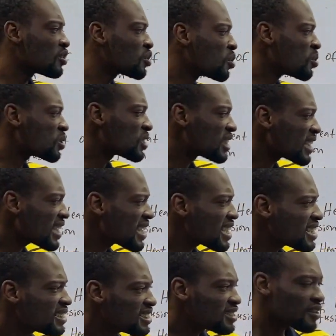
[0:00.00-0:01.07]
to
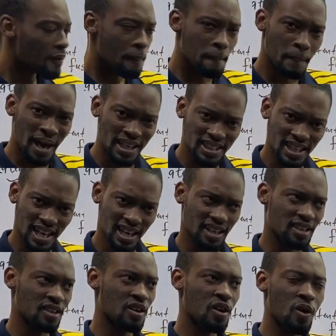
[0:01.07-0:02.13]
change matter
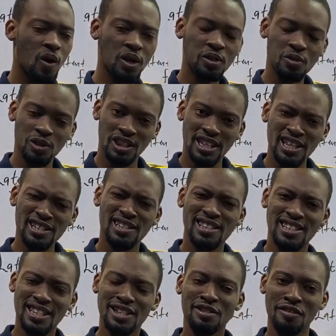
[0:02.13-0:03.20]
or to change the
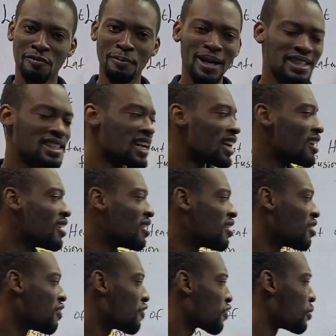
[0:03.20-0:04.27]
state of matter
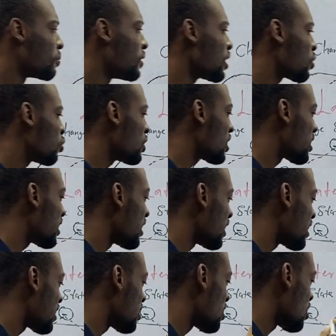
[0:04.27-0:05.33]
from liquid
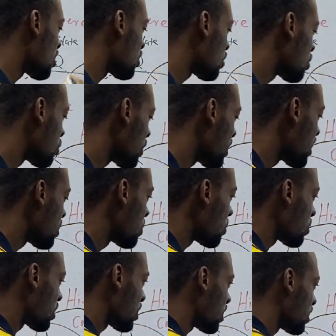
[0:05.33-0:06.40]
state to
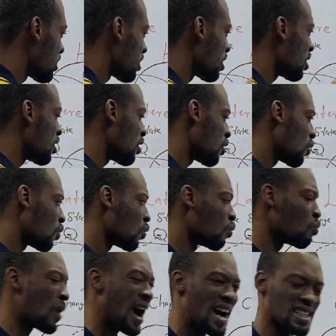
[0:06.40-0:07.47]
gaseous state
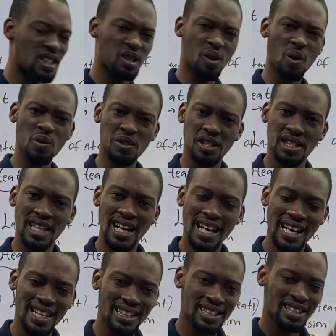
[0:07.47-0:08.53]
at
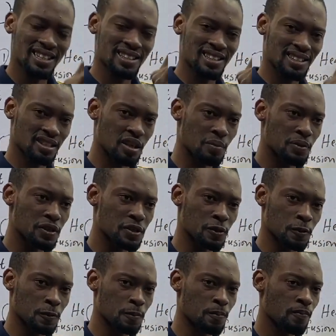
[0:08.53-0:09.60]
constant
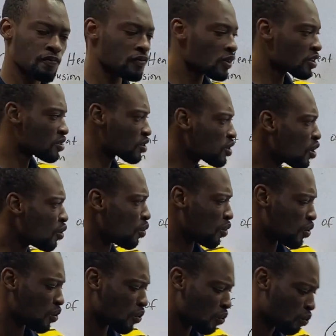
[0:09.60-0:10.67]
temperature. So,
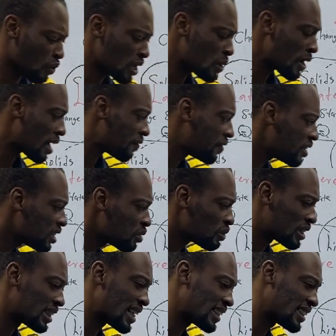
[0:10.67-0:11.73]
when you are dealing
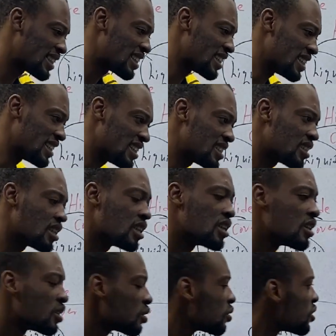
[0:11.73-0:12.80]
with latent heat,
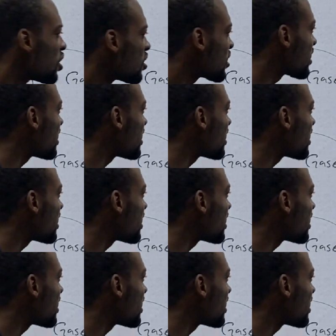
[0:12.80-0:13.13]
you don't